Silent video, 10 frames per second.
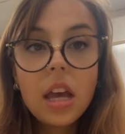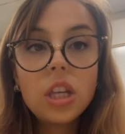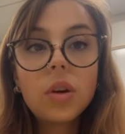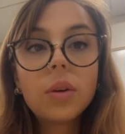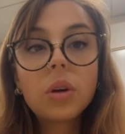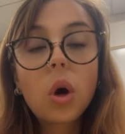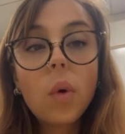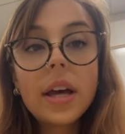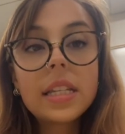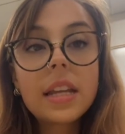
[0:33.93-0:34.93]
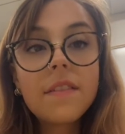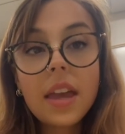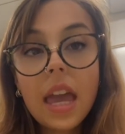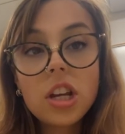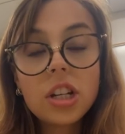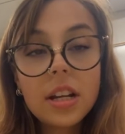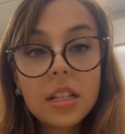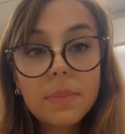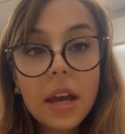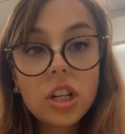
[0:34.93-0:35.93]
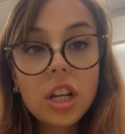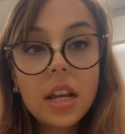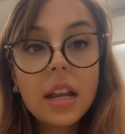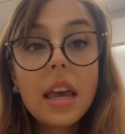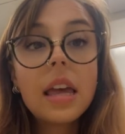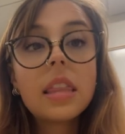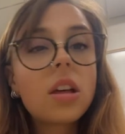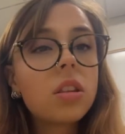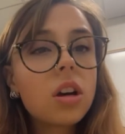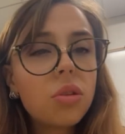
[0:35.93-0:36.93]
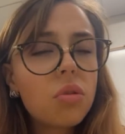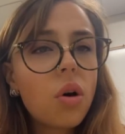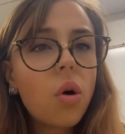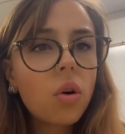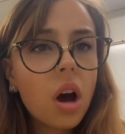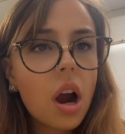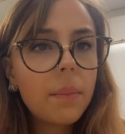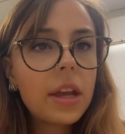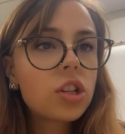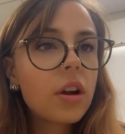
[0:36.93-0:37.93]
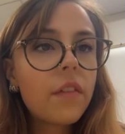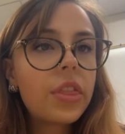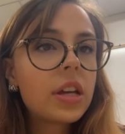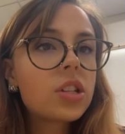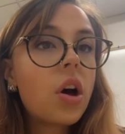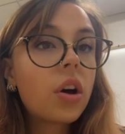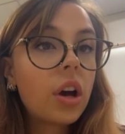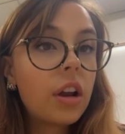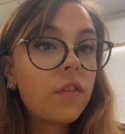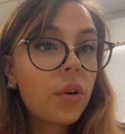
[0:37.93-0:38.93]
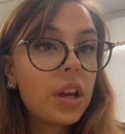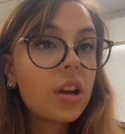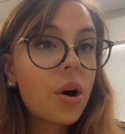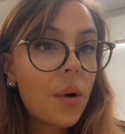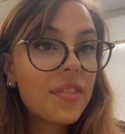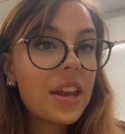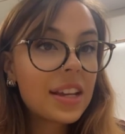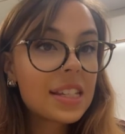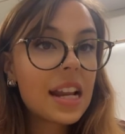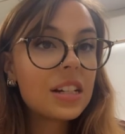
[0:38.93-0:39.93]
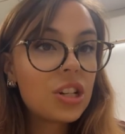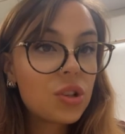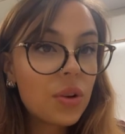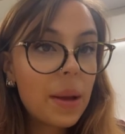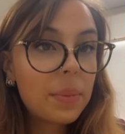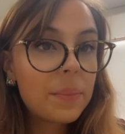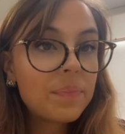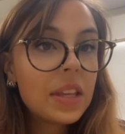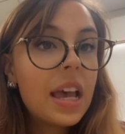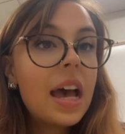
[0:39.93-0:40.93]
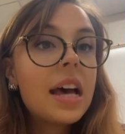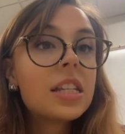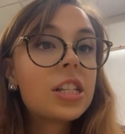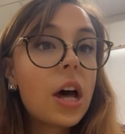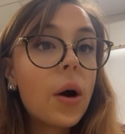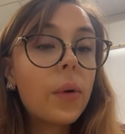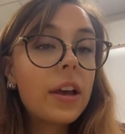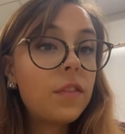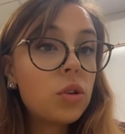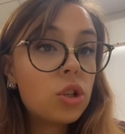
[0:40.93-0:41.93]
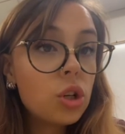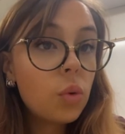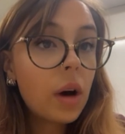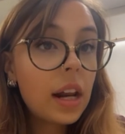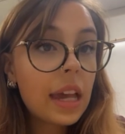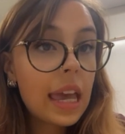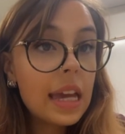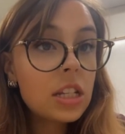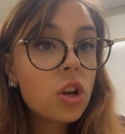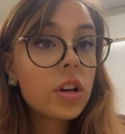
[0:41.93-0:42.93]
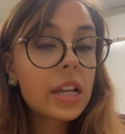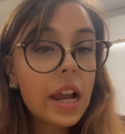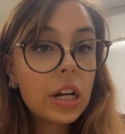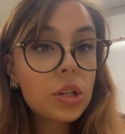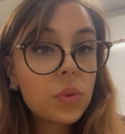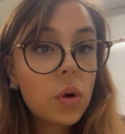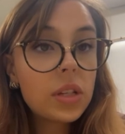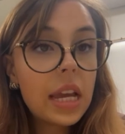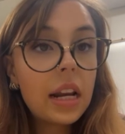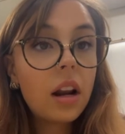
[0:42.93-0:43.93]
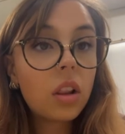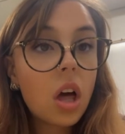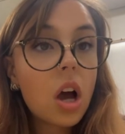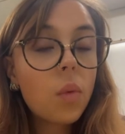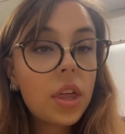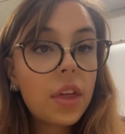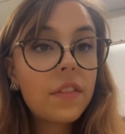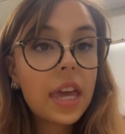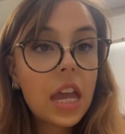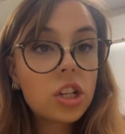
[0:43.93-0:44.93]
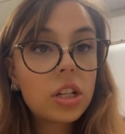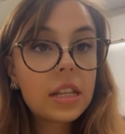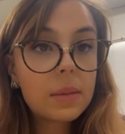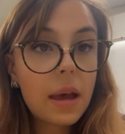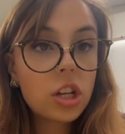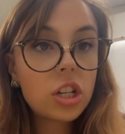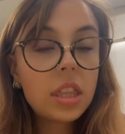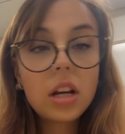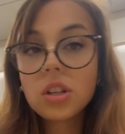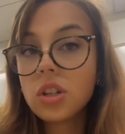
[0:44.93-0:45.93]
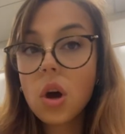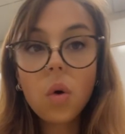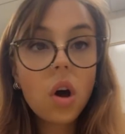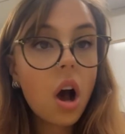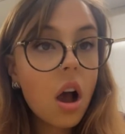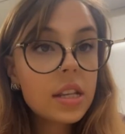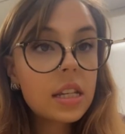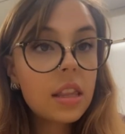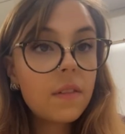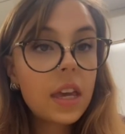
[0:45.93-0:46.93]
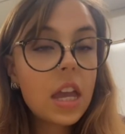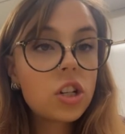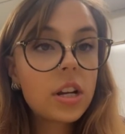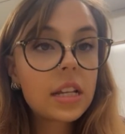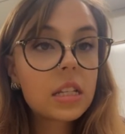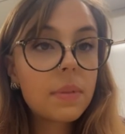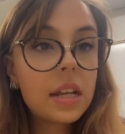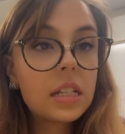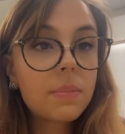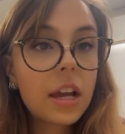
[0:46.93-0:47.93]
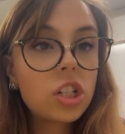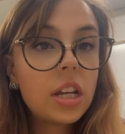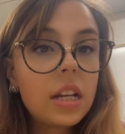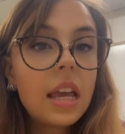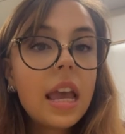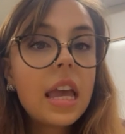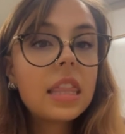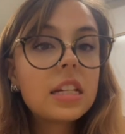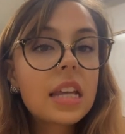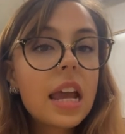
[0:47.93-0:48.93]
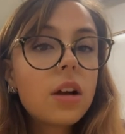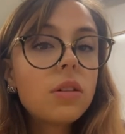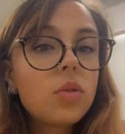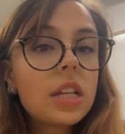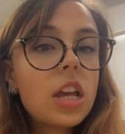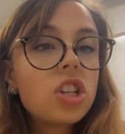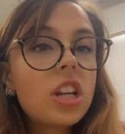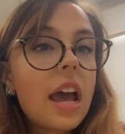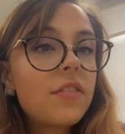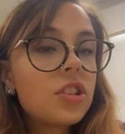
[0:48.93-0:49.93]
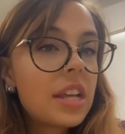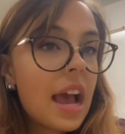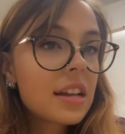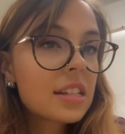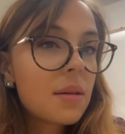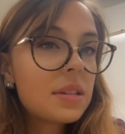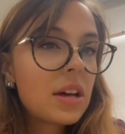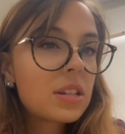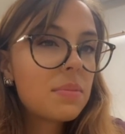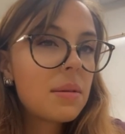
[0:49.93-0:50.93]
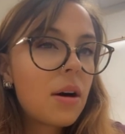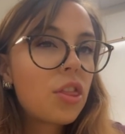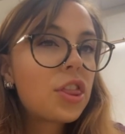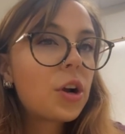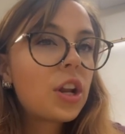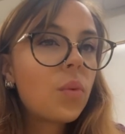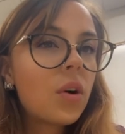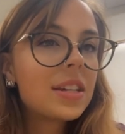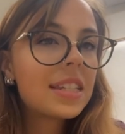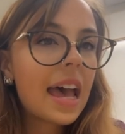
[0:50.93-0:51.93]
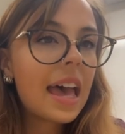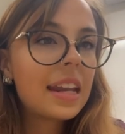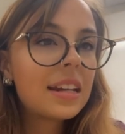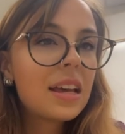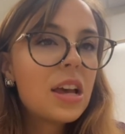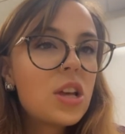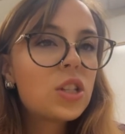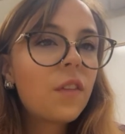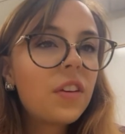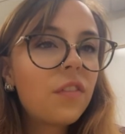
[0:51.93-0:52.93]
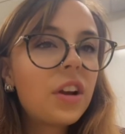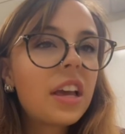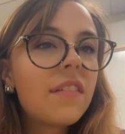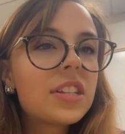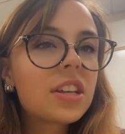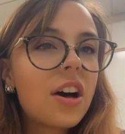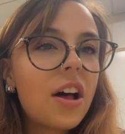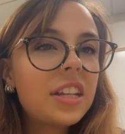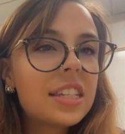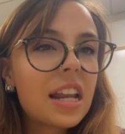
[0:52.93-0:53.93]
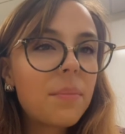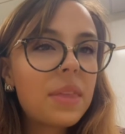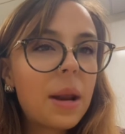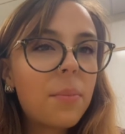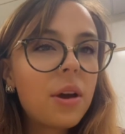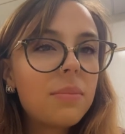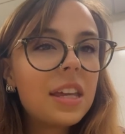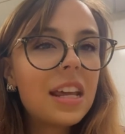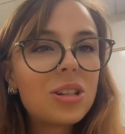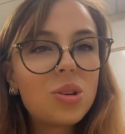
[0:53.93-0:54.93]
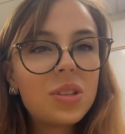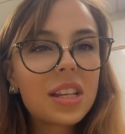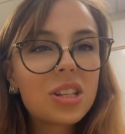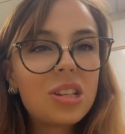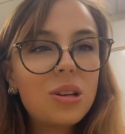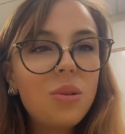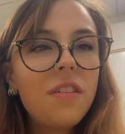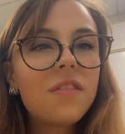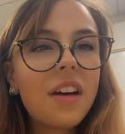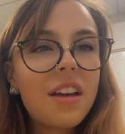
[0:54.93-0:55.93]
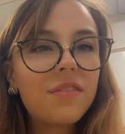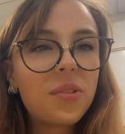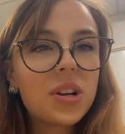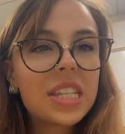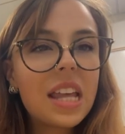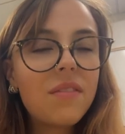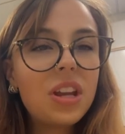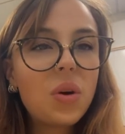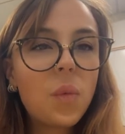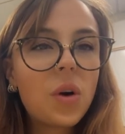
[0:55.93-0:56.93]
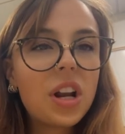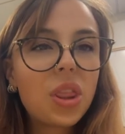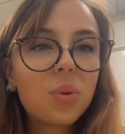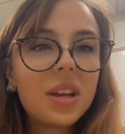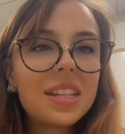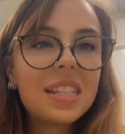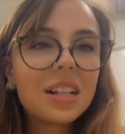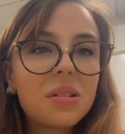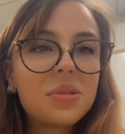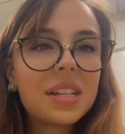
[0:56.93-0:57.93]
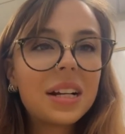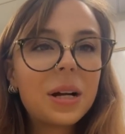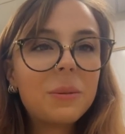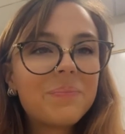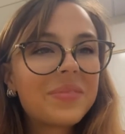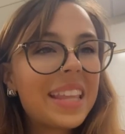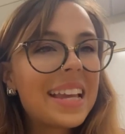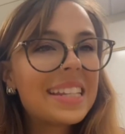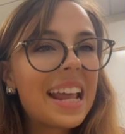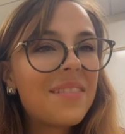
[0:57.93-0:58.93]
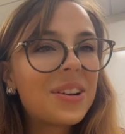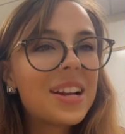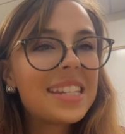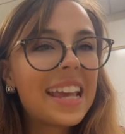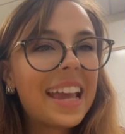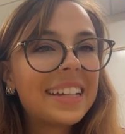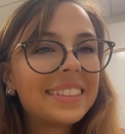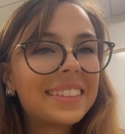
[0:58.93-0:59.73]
you can request a vacation inspection and they'll look through the whole car, make sure everything's all good for you to go on that extended trip. So if you do want to get your tires rotated along with a vacation inspection, there's no cost to the vacation inspection, and the tire rotation after tax comes out to be about $3,110. So feel free to give us a call to set up that appointment at 262-547-1300. Thanks and have a great day.